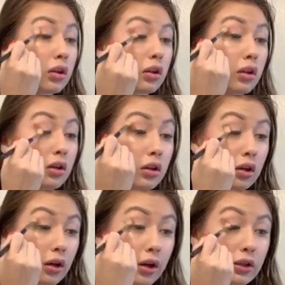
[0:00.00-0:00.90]
Alright,
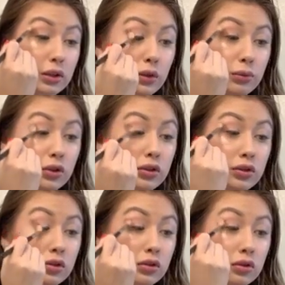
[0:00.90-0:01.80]
so I'm just
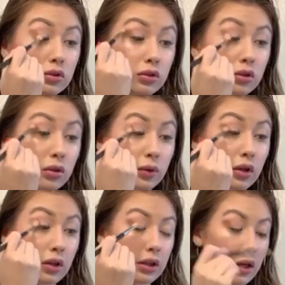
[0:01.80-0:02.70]
going on the
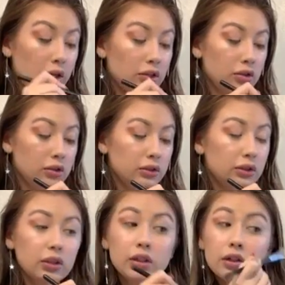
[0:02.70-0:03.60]
edges
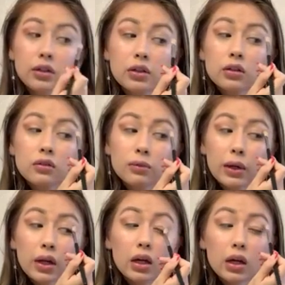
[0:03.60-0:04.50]
here of my
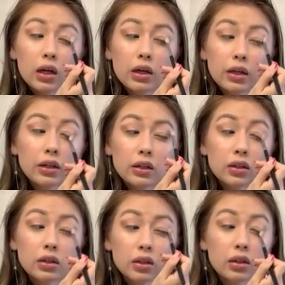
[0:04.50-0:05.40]
eye,
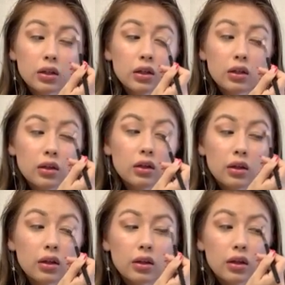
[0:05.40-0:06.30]
and
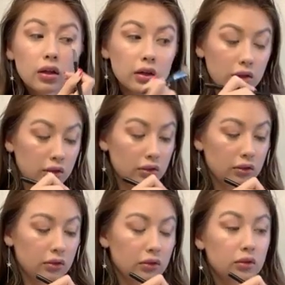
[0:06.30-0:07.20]
then
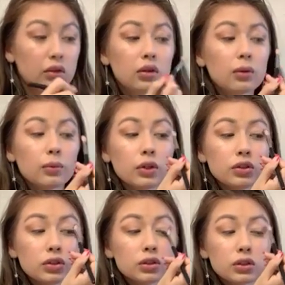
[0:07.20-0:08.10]
I'm going to just
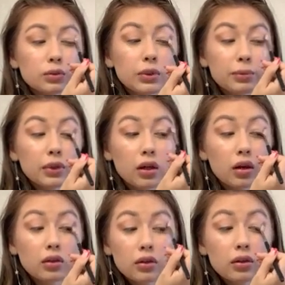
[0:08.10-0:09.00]
sweep the color
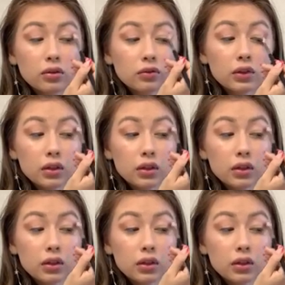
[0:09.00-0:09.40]
over.